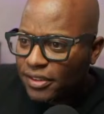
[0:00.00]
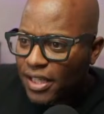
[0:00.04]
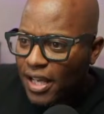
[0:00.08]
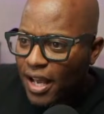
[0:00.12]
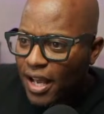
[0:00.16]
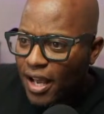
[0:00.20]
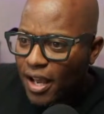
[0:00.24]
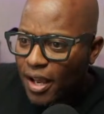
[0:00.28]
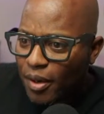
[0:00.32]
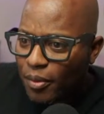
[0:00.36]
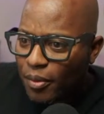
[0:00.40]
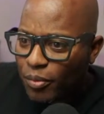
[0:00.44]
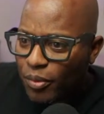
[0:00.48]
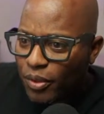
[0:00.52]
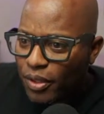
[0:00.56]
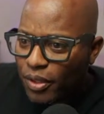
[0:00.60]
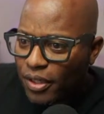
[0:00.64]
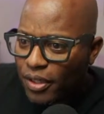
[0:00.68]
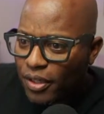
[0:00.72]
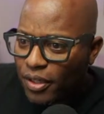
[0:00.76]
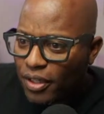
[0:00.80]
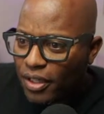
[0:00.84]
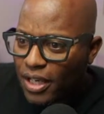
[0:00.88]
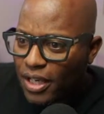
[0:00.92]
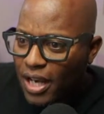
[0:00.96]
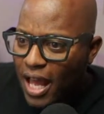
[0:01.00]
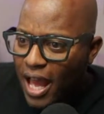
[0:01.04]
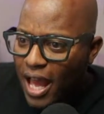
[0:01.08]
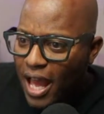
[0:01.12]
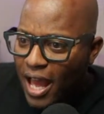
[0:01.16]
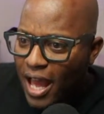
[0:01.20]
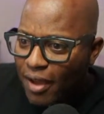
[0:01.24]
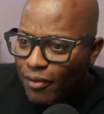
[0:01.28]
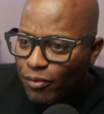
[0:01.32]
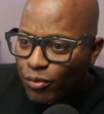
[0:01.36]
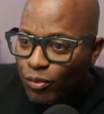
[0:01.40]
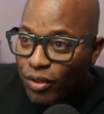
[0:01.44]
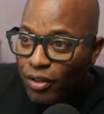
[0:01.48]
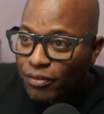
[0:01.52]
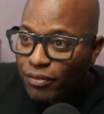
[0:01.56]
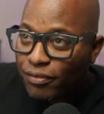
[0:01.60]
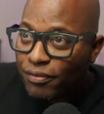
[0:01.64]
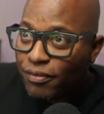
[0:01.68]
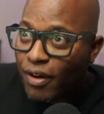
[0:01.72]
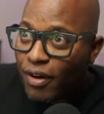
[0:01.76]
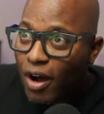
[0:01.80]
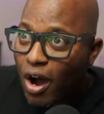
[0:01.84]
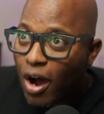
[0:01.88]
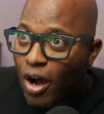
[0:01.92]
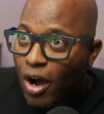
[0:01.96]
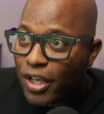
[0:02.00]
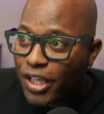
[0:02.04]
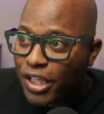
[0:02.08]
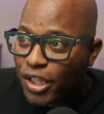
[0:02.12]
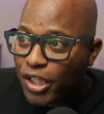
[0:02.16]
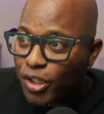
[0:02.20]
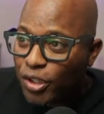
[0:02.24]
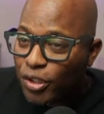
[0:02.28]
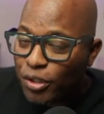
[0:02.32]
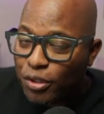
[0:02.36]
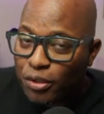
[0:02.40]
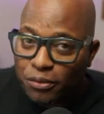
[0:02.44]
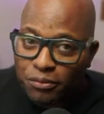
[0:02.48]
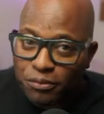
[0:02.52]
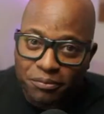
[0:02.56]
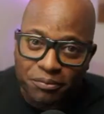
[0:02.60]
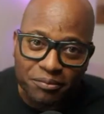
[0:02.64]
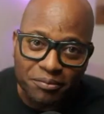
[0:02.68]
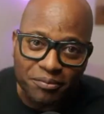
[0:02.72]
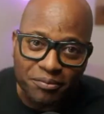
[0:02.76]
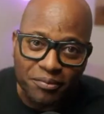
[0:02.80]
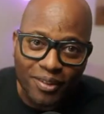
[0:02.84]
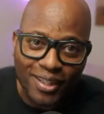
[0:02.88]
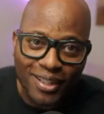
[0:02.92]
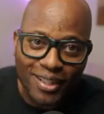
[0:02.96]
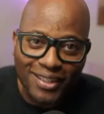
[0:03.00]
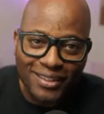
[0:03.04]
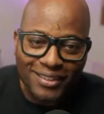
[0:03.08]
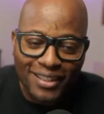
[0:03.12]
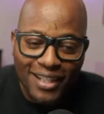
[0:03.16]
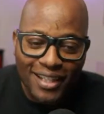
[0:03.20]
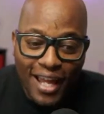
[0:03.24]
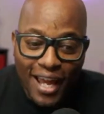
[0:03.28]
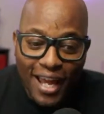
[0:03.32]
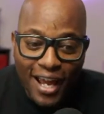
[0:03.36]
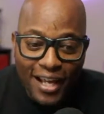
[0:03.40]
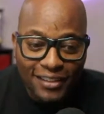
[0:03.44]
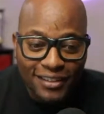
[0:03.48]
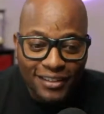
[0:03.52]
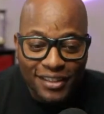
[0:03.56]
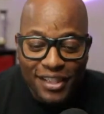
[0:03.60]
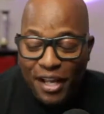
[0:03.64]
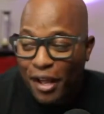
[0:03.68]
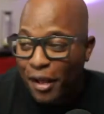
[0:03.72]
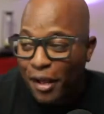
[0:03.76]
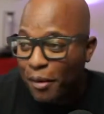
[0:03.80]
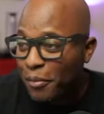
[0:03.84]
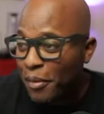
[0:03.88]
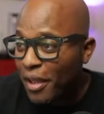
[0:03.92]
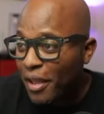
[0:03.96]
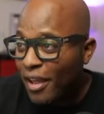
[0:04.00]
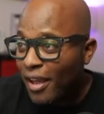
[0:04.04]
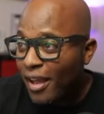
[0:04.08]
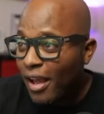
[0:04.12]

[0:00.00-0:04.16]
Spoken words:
time we are live with volume because last time